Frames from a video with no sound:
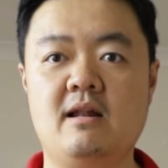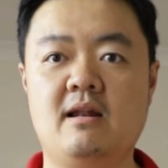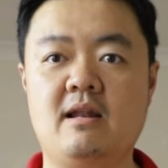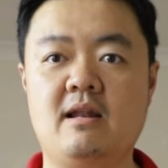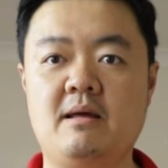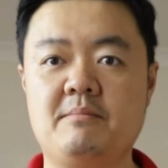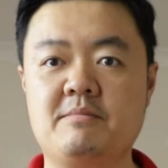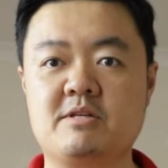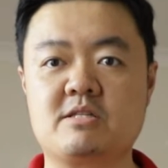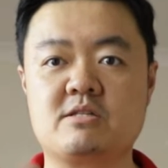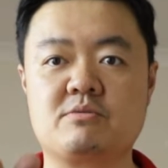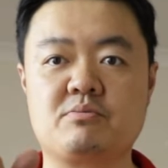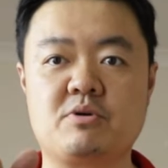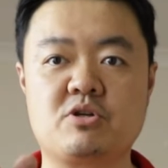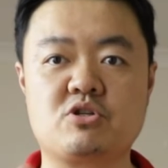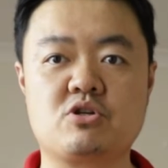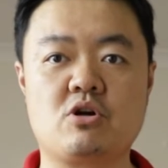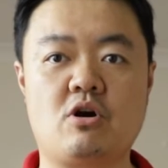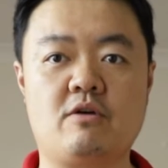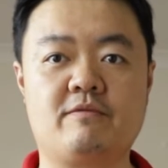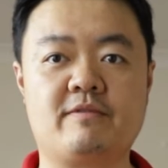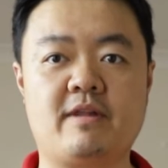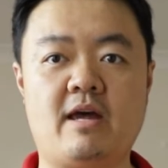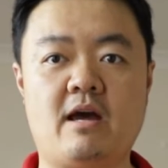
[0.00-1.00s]
Let me switch
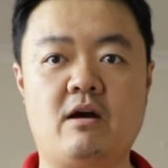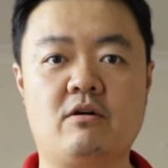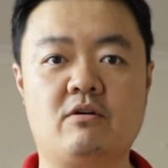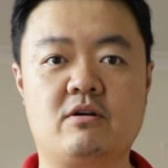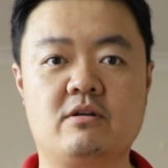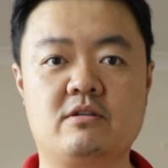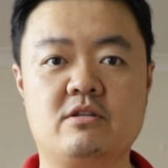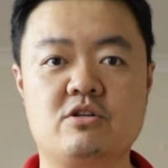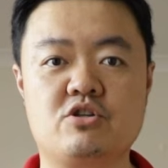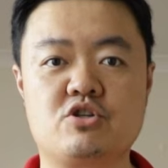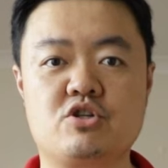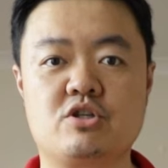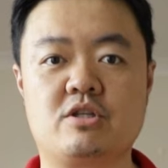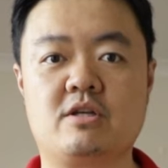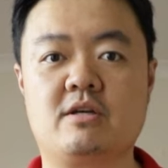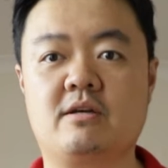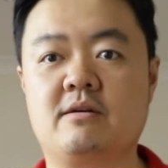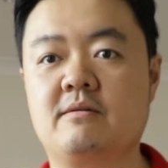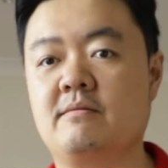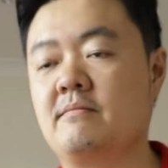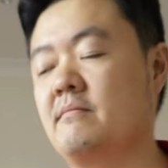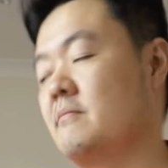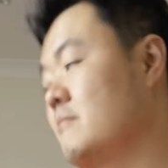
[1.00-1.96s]
off the air conditioning.